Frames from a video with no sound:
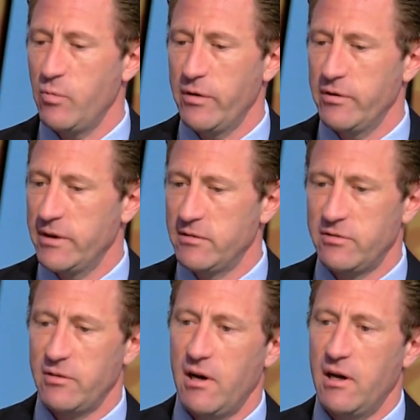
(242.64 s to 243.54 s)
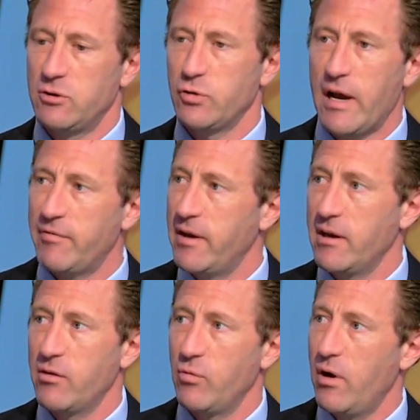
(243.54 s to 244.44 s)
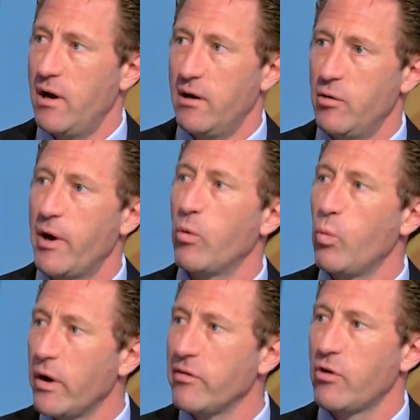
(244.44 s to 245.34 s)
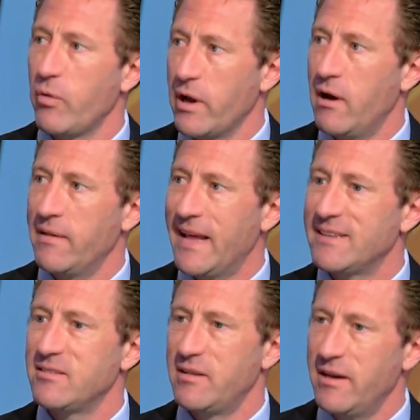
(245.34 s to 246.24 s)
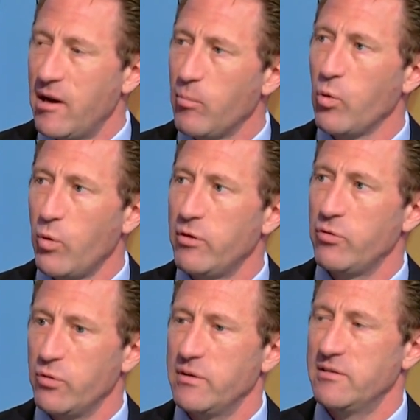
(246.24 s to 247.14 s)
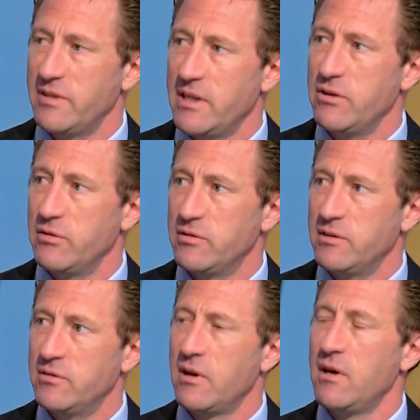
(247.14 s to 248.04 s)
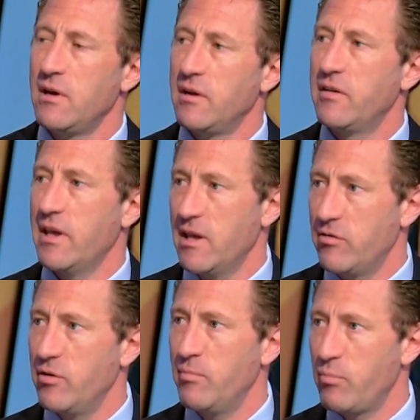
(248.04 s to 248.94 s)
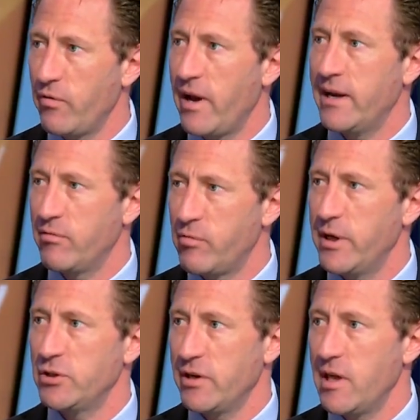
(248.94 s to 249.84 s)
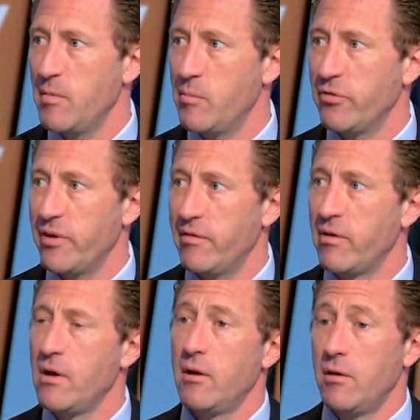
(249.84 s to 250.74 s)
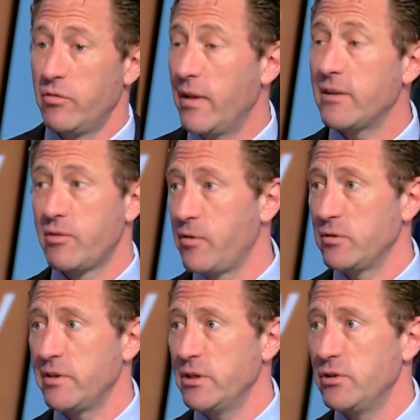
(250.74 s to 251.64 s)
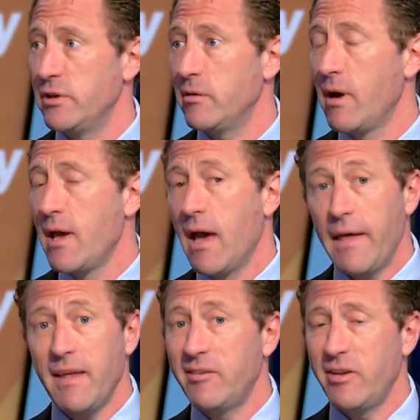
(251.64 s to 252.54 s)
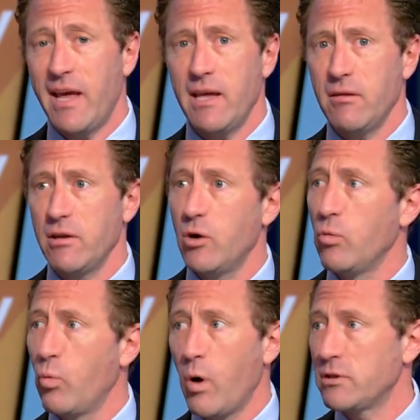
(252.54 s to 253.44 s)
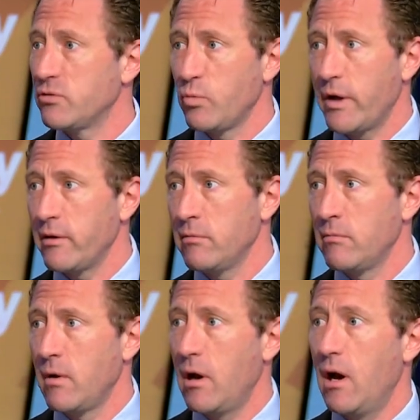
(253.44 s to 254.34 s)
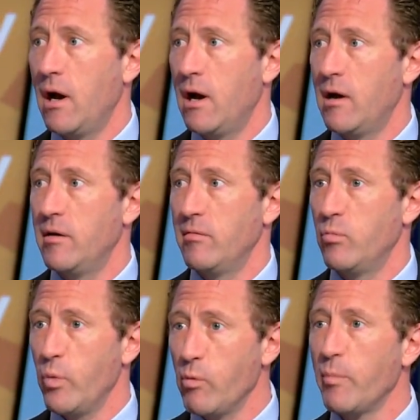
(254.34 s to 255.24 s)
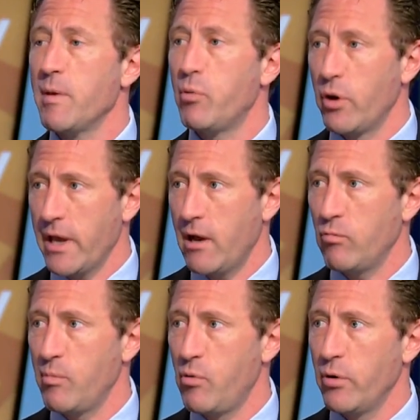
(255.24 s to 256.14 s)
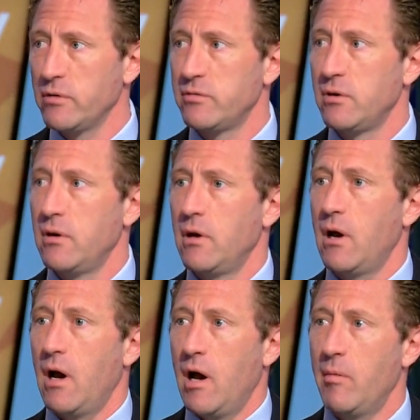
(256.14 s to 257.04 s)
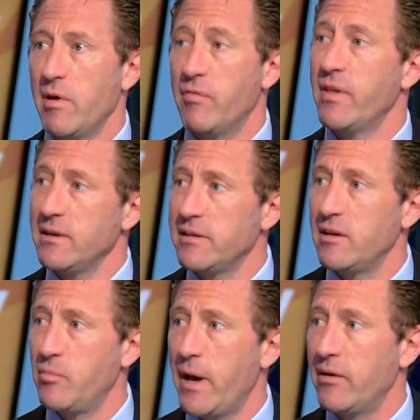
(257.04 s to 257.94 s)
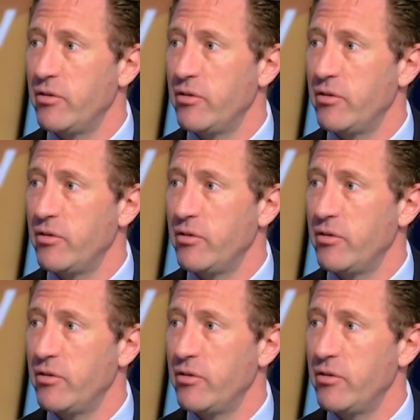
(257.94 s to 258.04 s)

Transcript: whether it's traffic, no matter what is going on, that's the number one tool the city uses to provide information to keep people safe. So that's the first thing you should do. And then today, you know, watch the weather. We will be putting out reports. If things get as bad